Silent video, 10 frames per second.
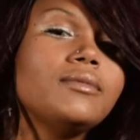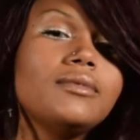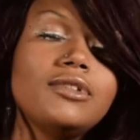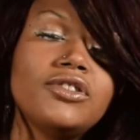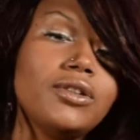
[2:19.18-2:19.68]

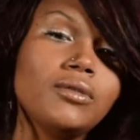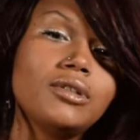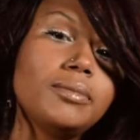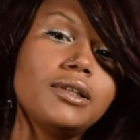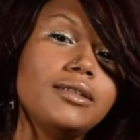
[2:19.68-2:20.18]
Just don't
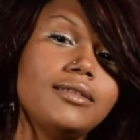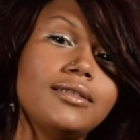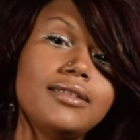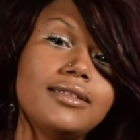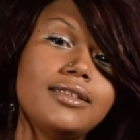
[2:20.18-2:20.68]
speak.
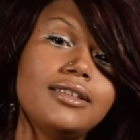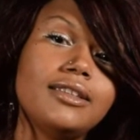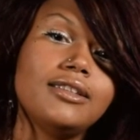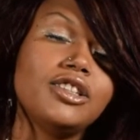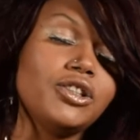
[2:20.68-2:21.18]

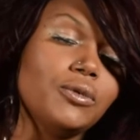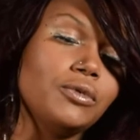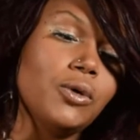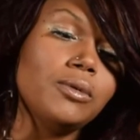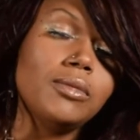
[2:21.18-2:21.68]
Show
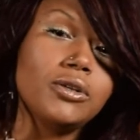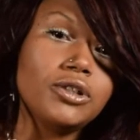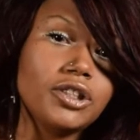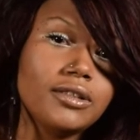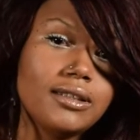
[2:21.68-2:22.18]
no
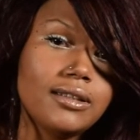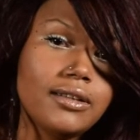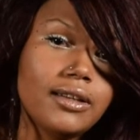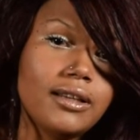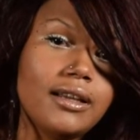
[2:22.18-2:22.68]
emotion.
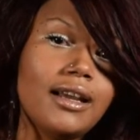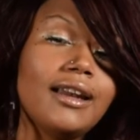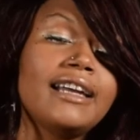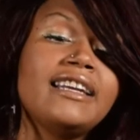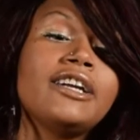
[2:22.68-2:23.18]
And
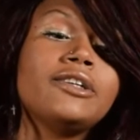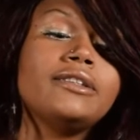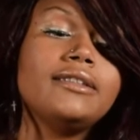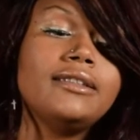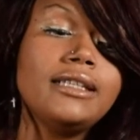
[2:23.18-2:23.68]
I
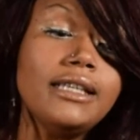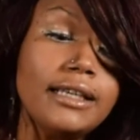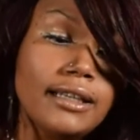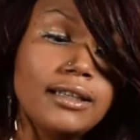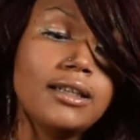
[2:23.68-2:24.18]
guarantee
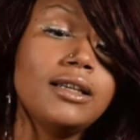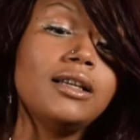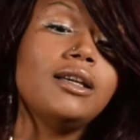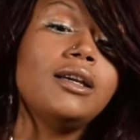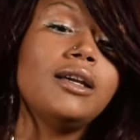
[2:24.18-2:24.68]
it,
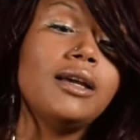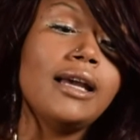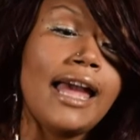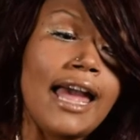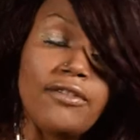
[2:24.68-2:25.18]

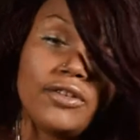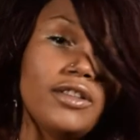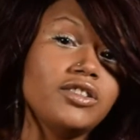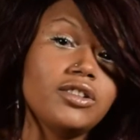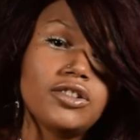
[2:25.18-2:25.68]

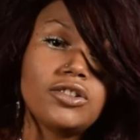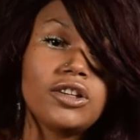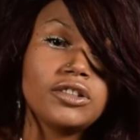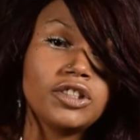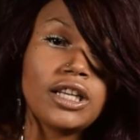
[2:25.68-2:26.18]
everything's going to start
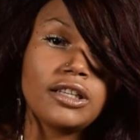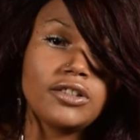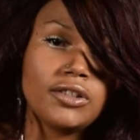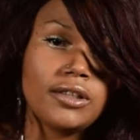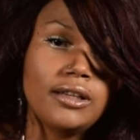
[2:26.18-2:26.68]
to change.
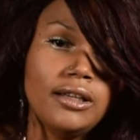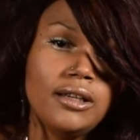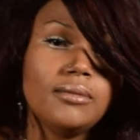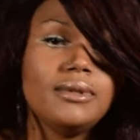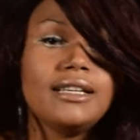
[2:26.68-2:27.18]

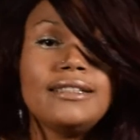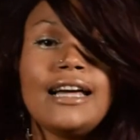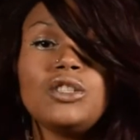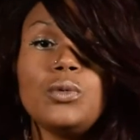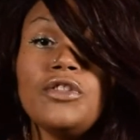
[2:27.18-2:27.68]
Because
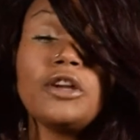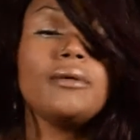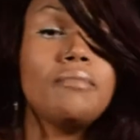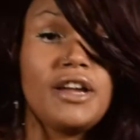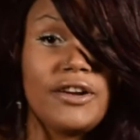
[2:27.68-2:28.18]
that's when they're
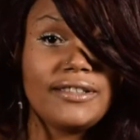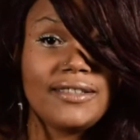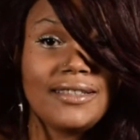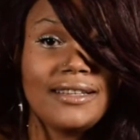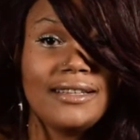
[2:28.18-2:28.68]

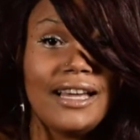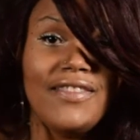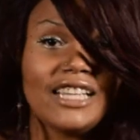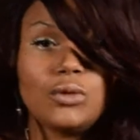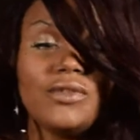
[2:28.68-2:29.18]
embarrassed. And
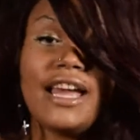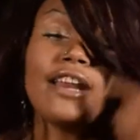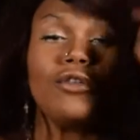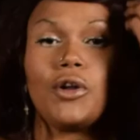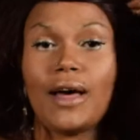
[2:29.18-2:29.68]
that's when they
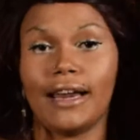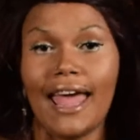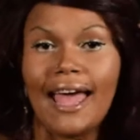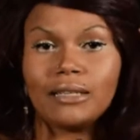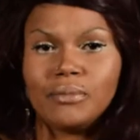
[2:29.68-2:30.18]
don't know how to
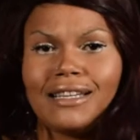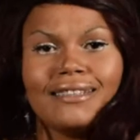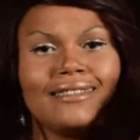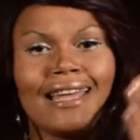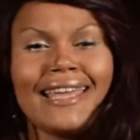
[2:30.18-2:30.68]
act, because
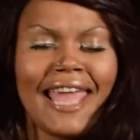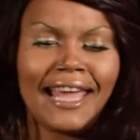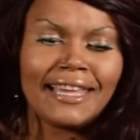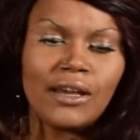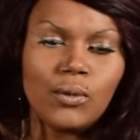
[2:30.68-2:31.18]
they
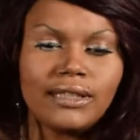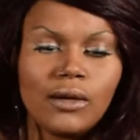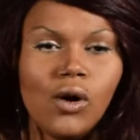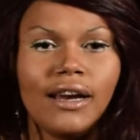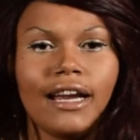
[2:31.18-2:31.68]
can't get what they
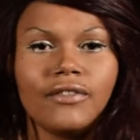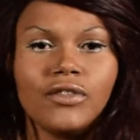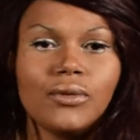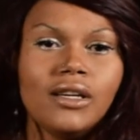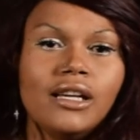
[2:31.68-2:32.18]
want out of
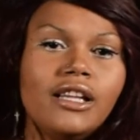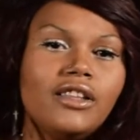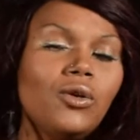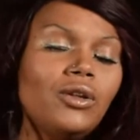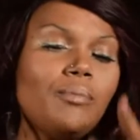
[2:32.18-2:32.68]
you.
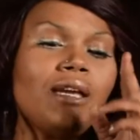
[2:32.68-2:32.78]
The only